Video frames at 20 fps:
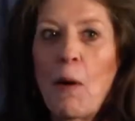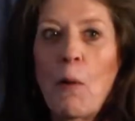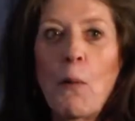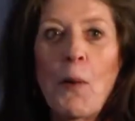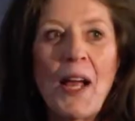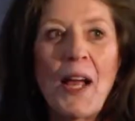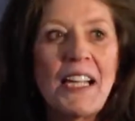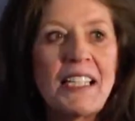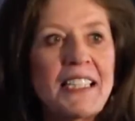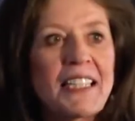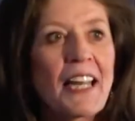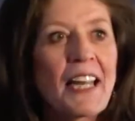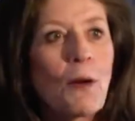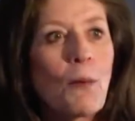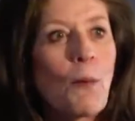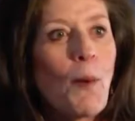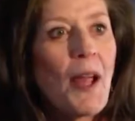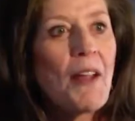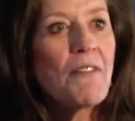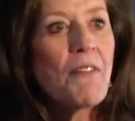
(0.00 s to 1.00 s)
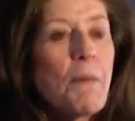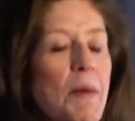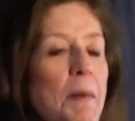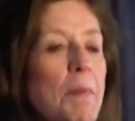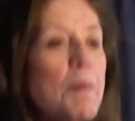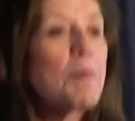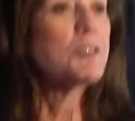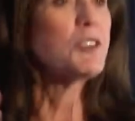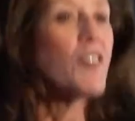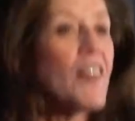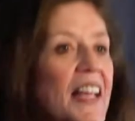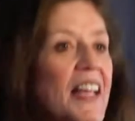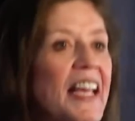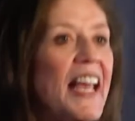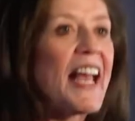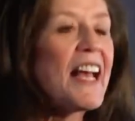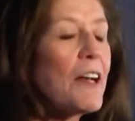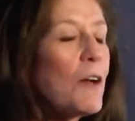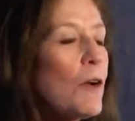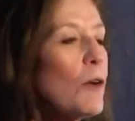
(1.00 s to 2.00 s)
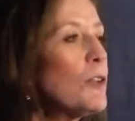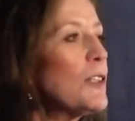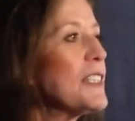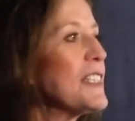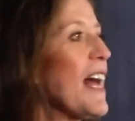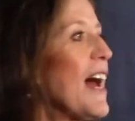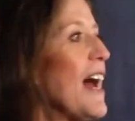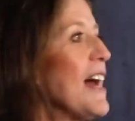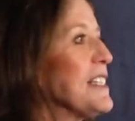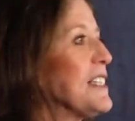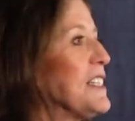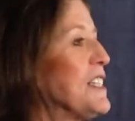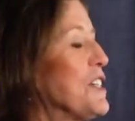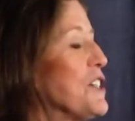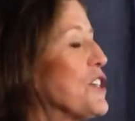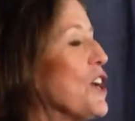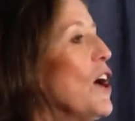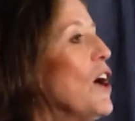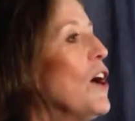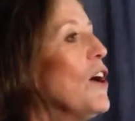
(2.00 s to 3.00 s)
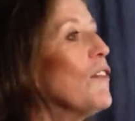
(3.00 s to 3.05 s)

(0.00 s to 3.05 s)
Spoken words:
but ways to get away from people so they can't hold us hostage